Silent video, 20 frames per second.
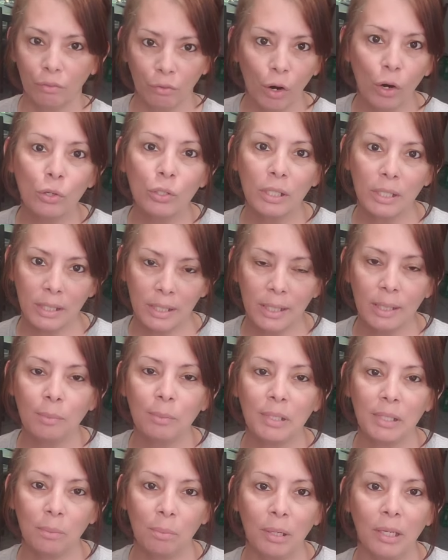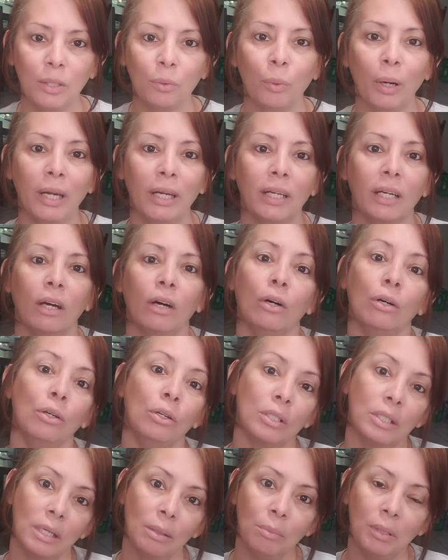frozen seems to be the way to go.
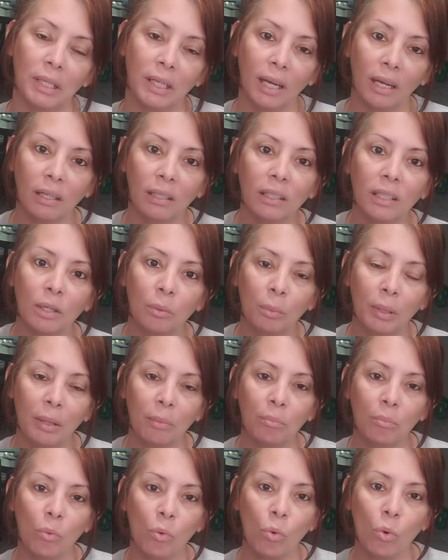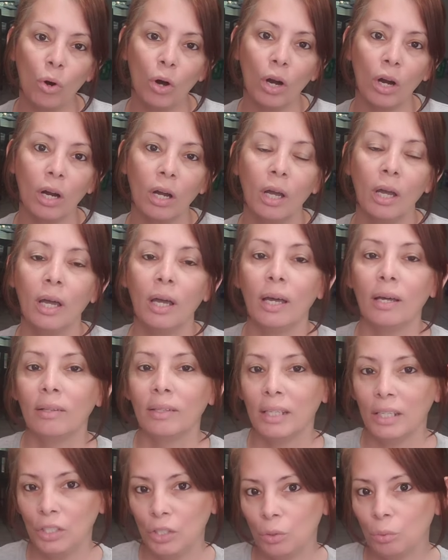You seem to get a little bit more
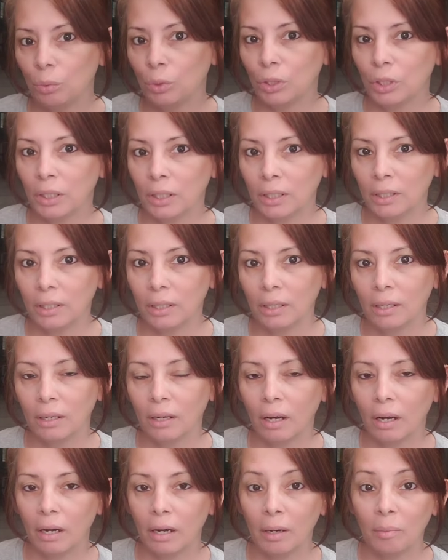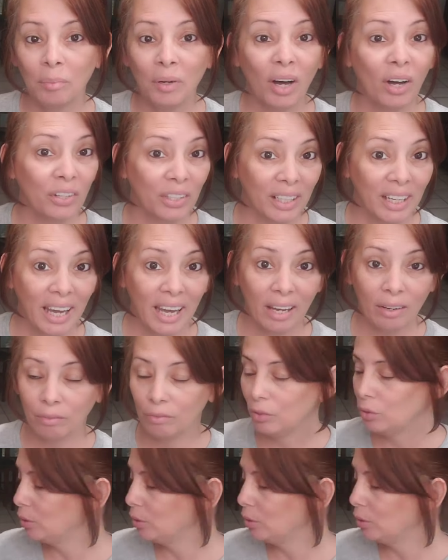than you would on the canned